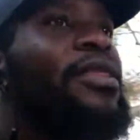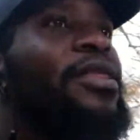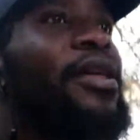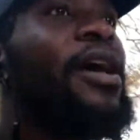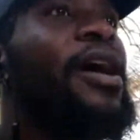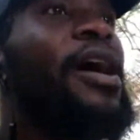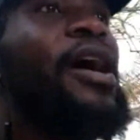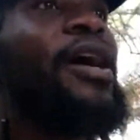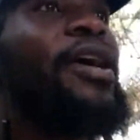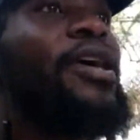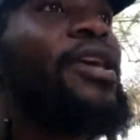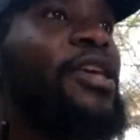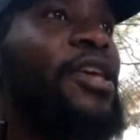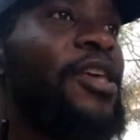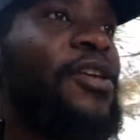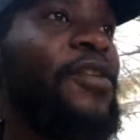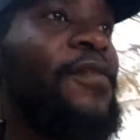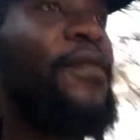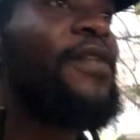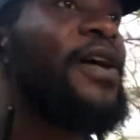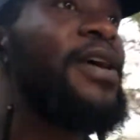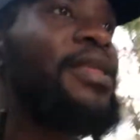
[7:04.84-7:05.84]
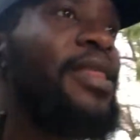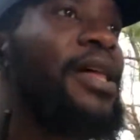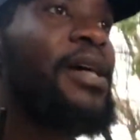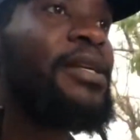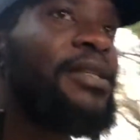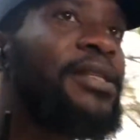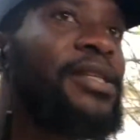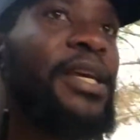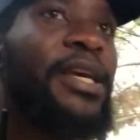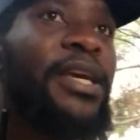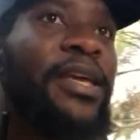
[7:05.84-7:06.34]
there, you find that
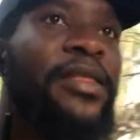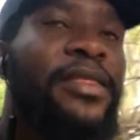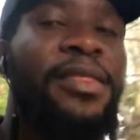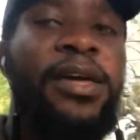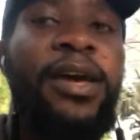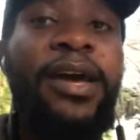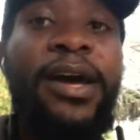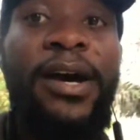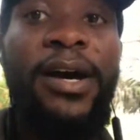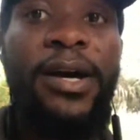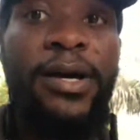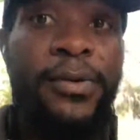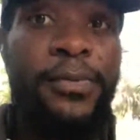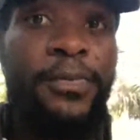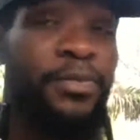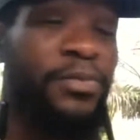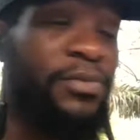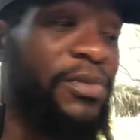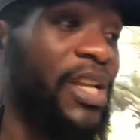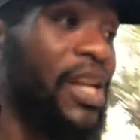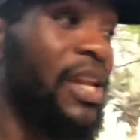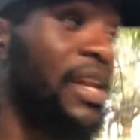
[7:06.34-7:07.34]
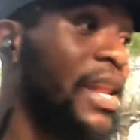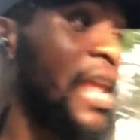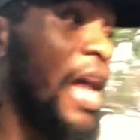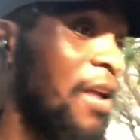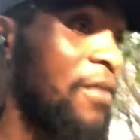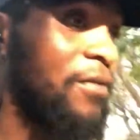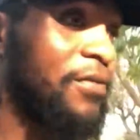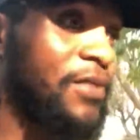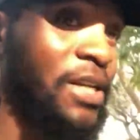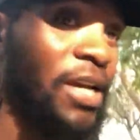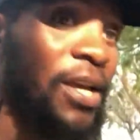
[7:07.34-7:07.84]
in their
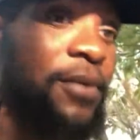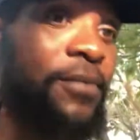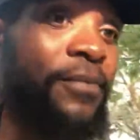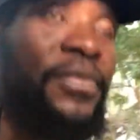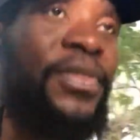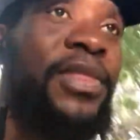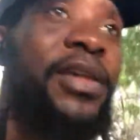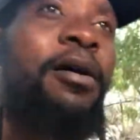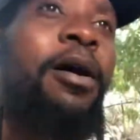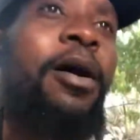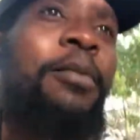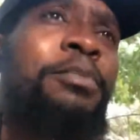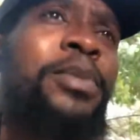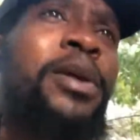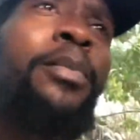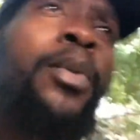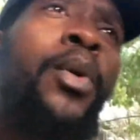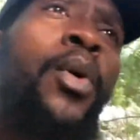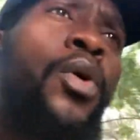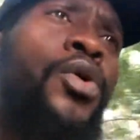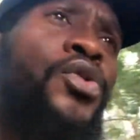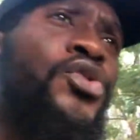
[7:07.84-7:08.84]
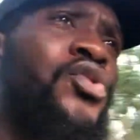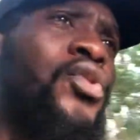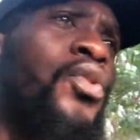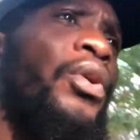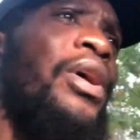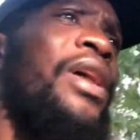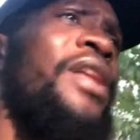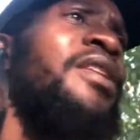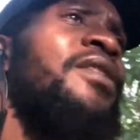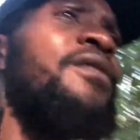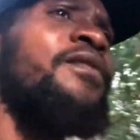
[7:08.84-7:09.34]
lifetime, there were people also
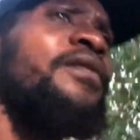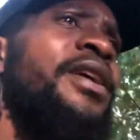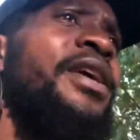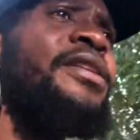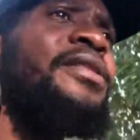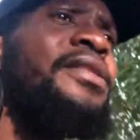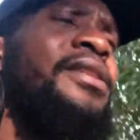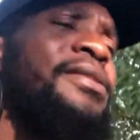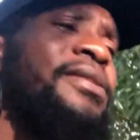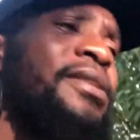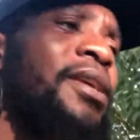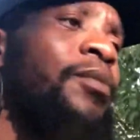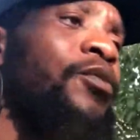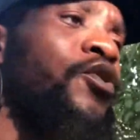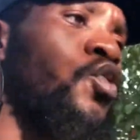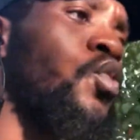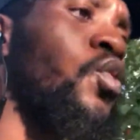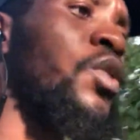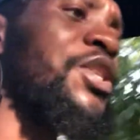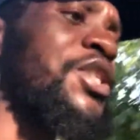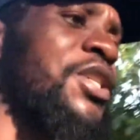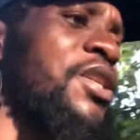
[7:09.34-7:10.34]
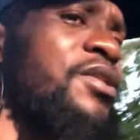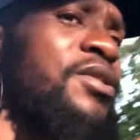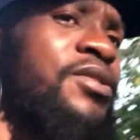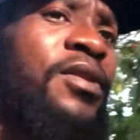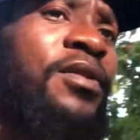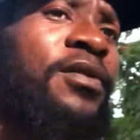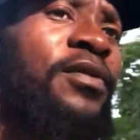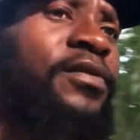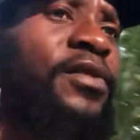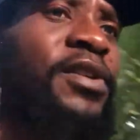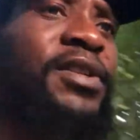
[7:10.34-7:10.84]
were living in the same situations
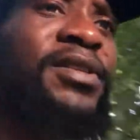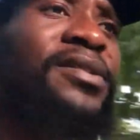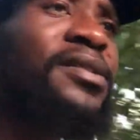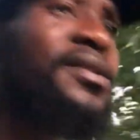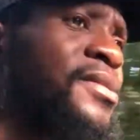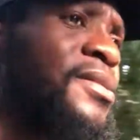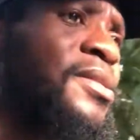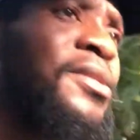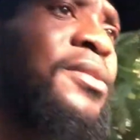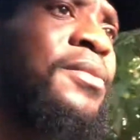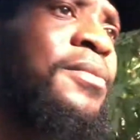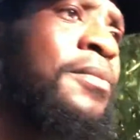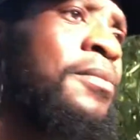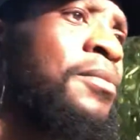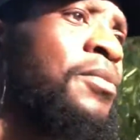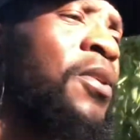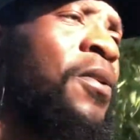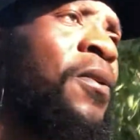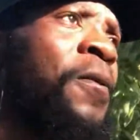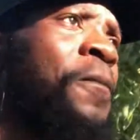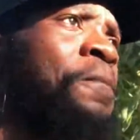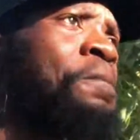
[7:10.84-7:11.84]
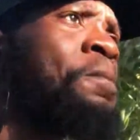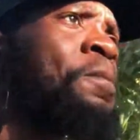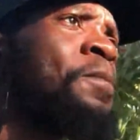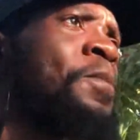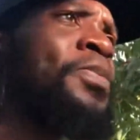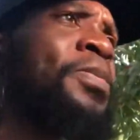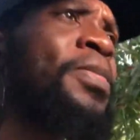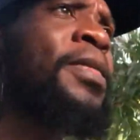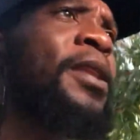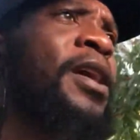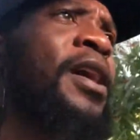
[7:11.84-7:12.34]
of racism, you know,
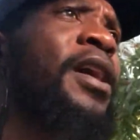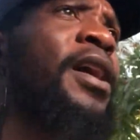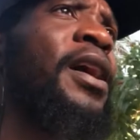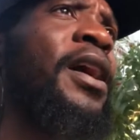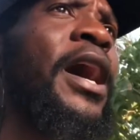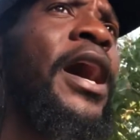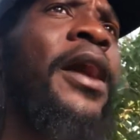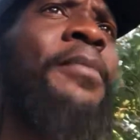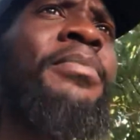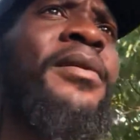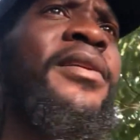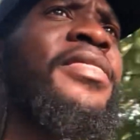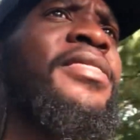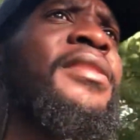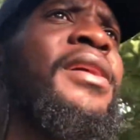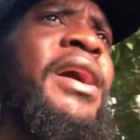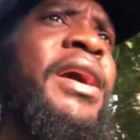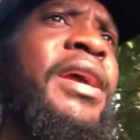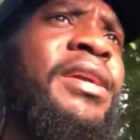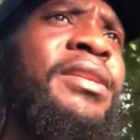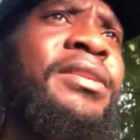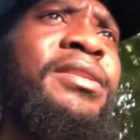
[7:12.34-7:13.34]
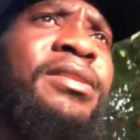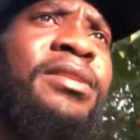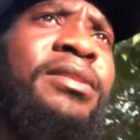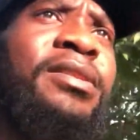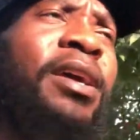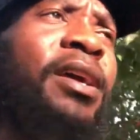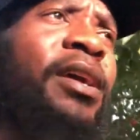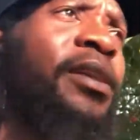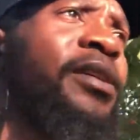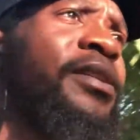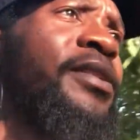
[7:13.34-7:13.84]
apartheid. In
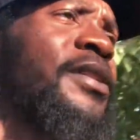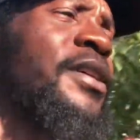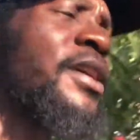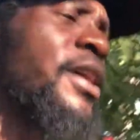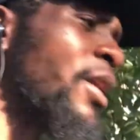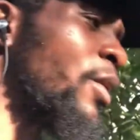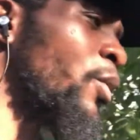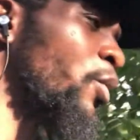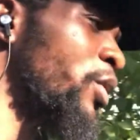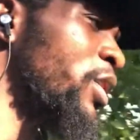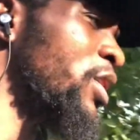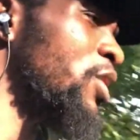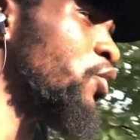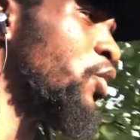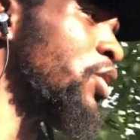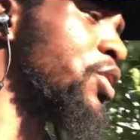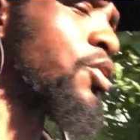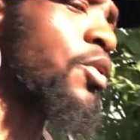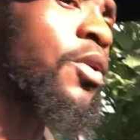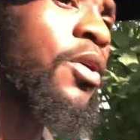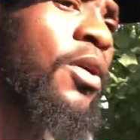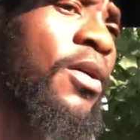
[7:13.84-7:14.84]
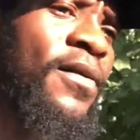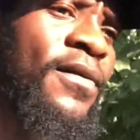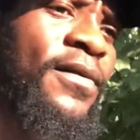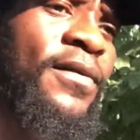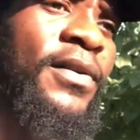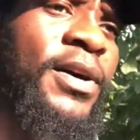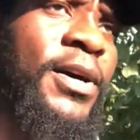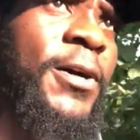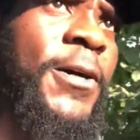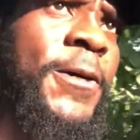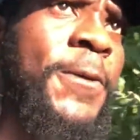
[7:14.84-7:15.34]
the when we talk
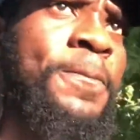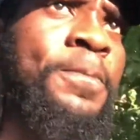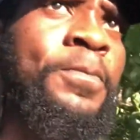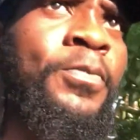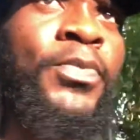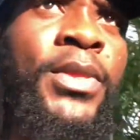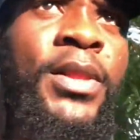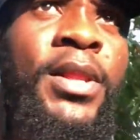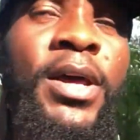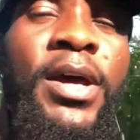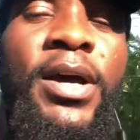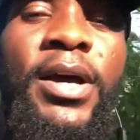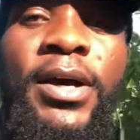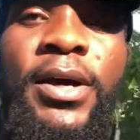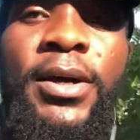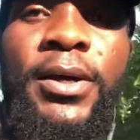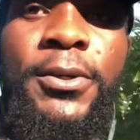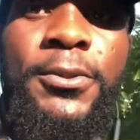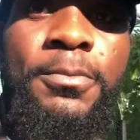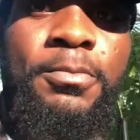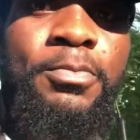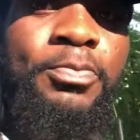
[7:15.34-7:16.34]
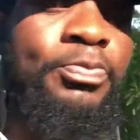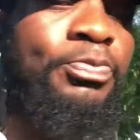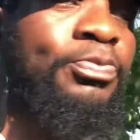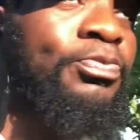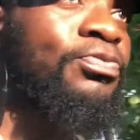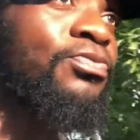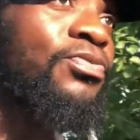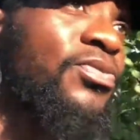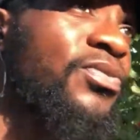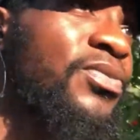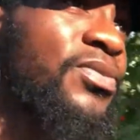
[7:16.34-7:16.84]
of
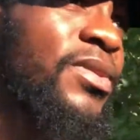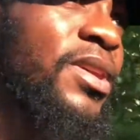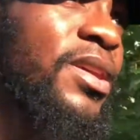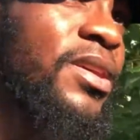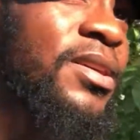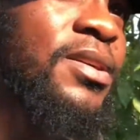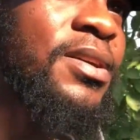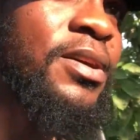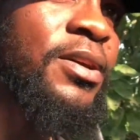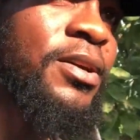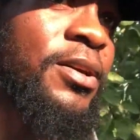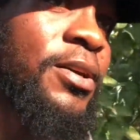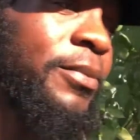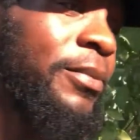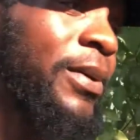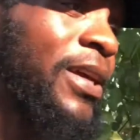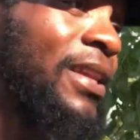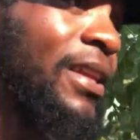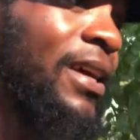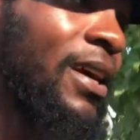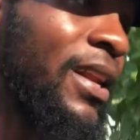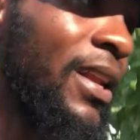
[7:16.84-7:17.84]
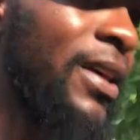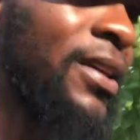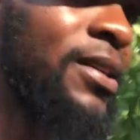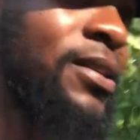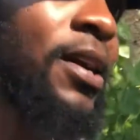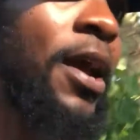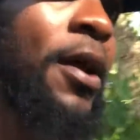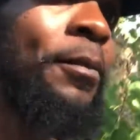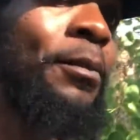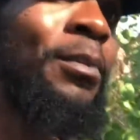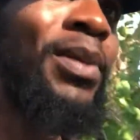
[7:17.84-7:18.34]
Mandela,
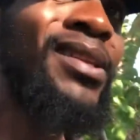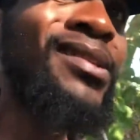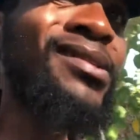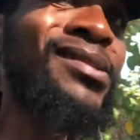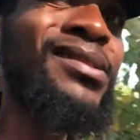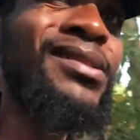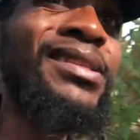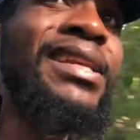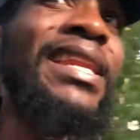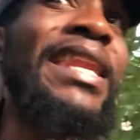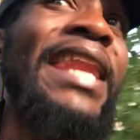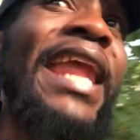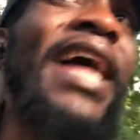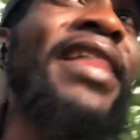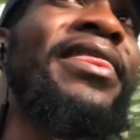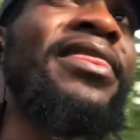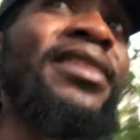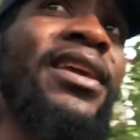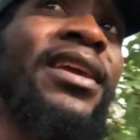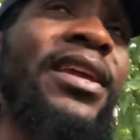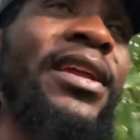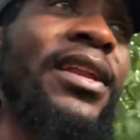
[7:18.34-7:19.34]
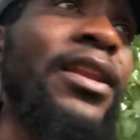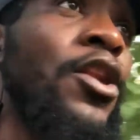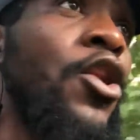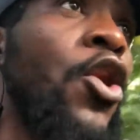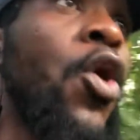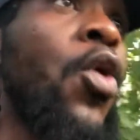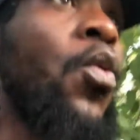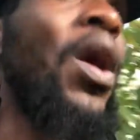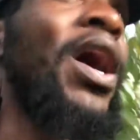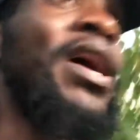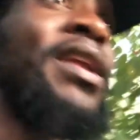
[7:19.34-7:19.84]
but nothing, no
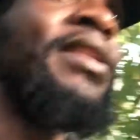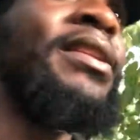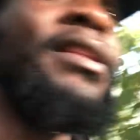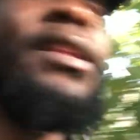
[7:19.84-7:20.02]
one,